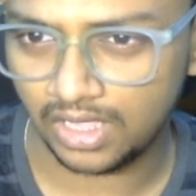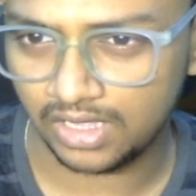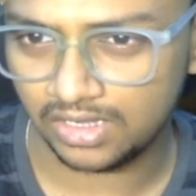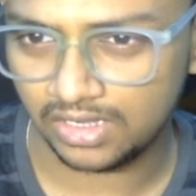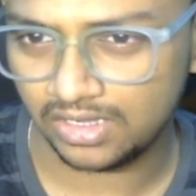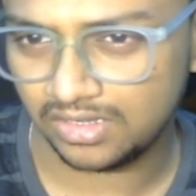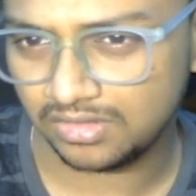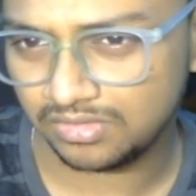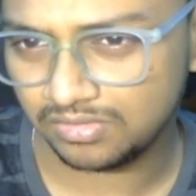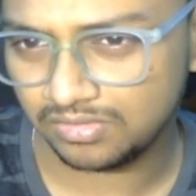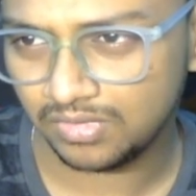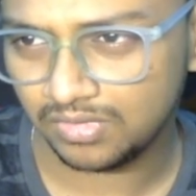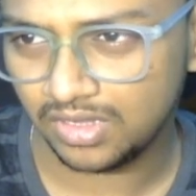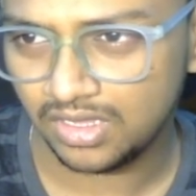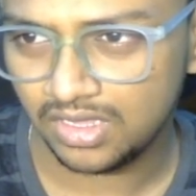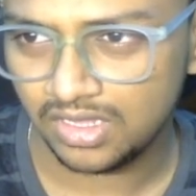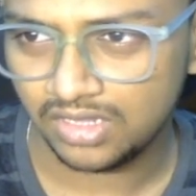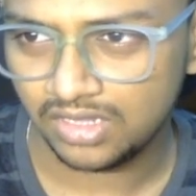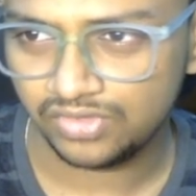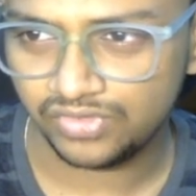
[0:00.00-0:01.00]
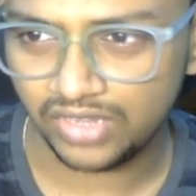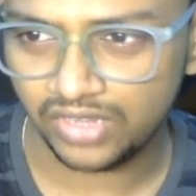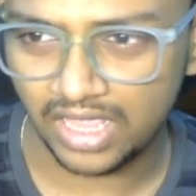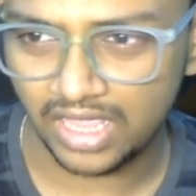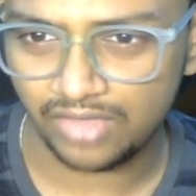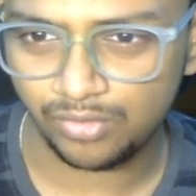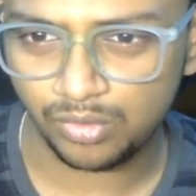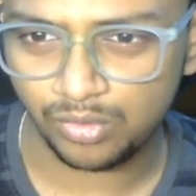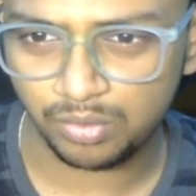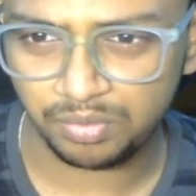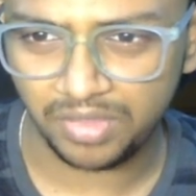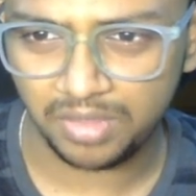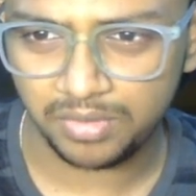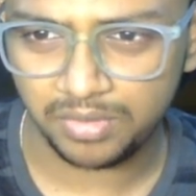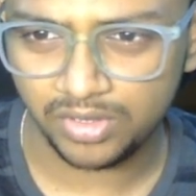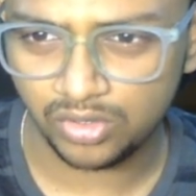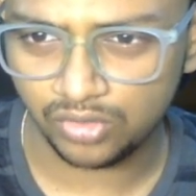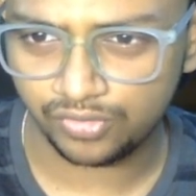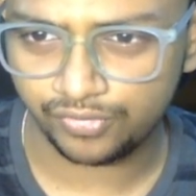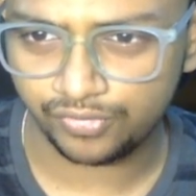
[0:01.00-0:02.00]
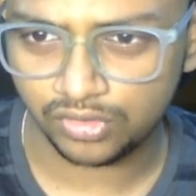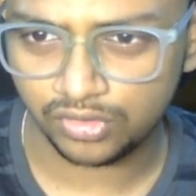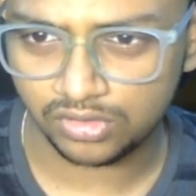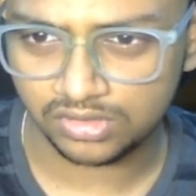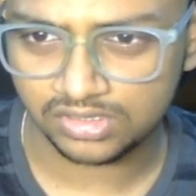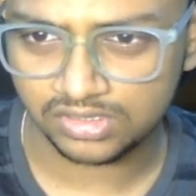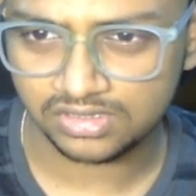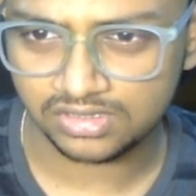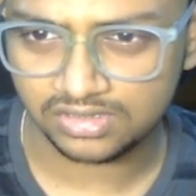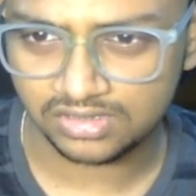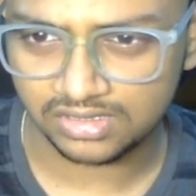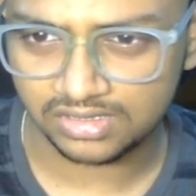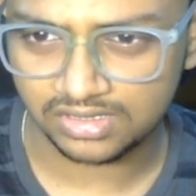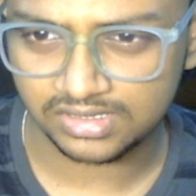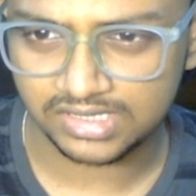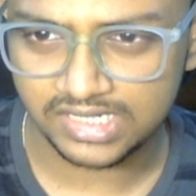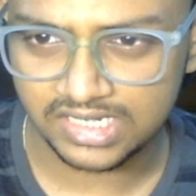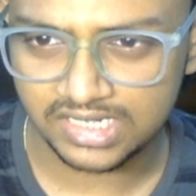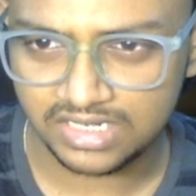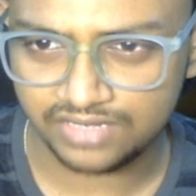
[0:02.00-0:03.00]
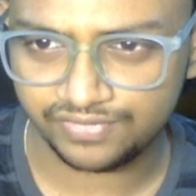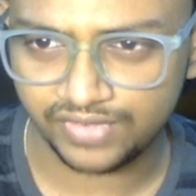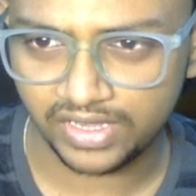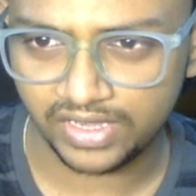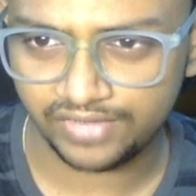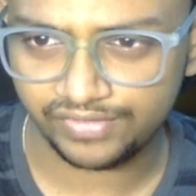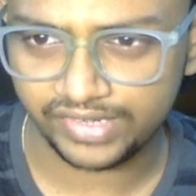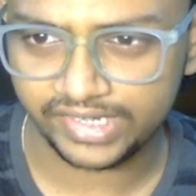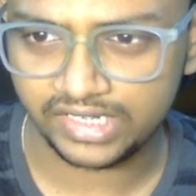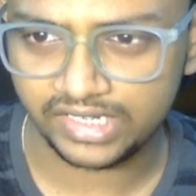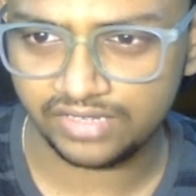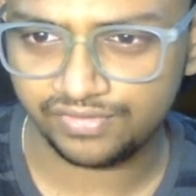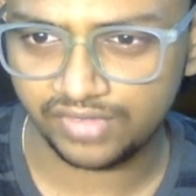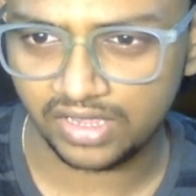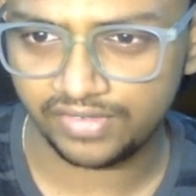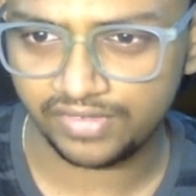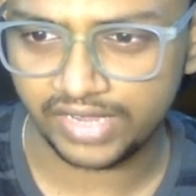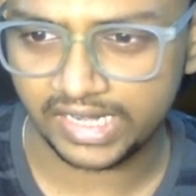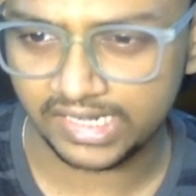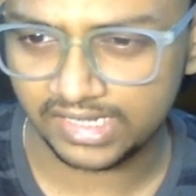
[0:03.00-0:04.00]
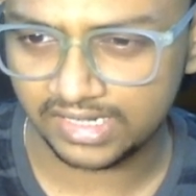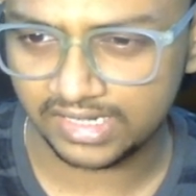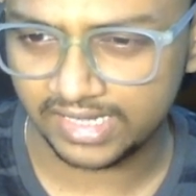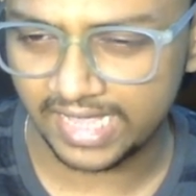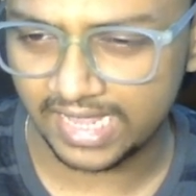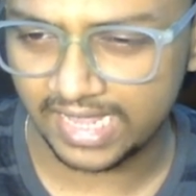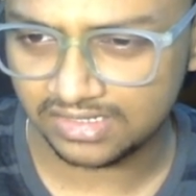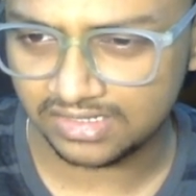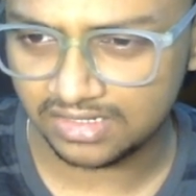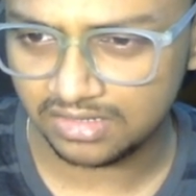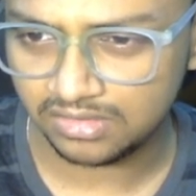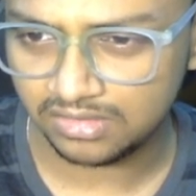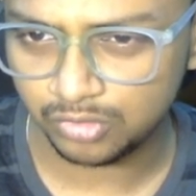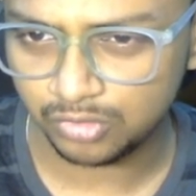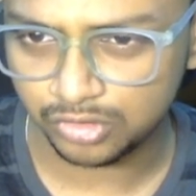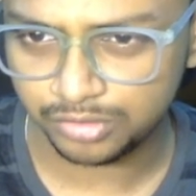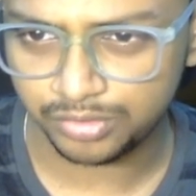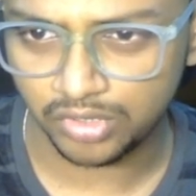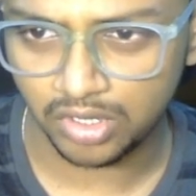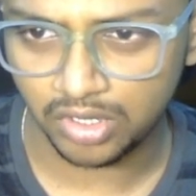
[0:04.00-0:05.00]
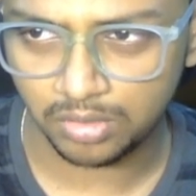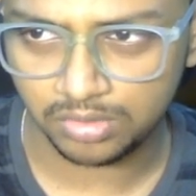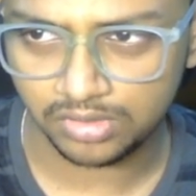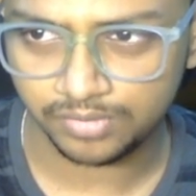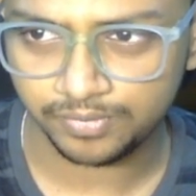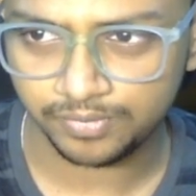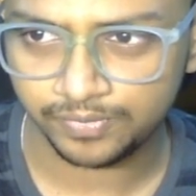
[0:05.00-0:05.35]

Uh, then I maybe go for this cd5, ed5, and then castle most probably.